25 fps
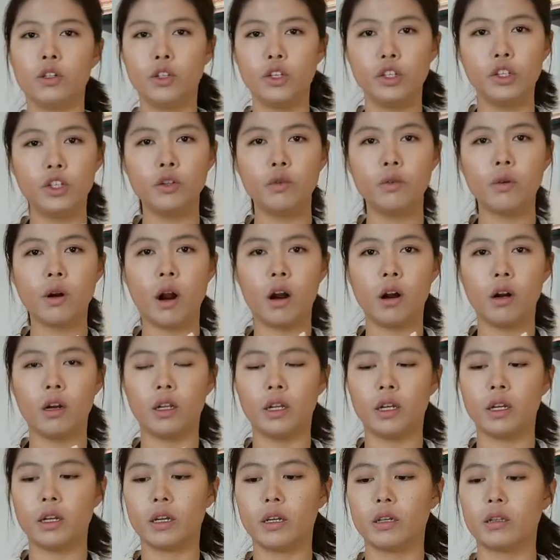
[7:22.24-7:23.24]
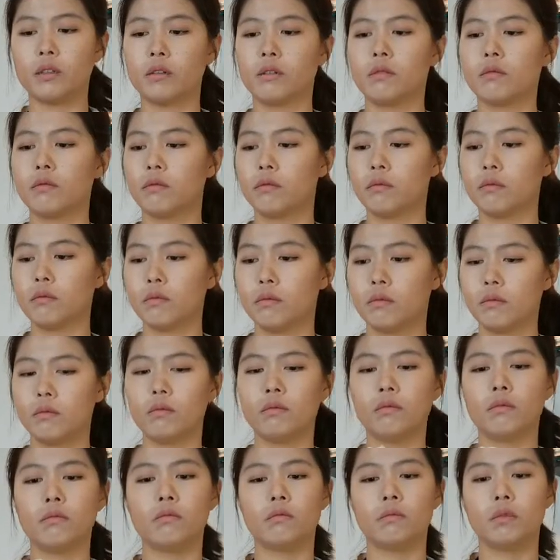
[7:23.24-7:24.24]
2 garlic.
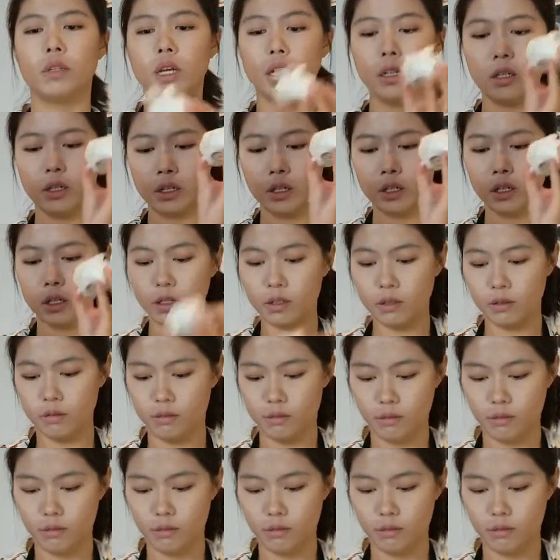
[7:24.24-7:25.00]
They look good.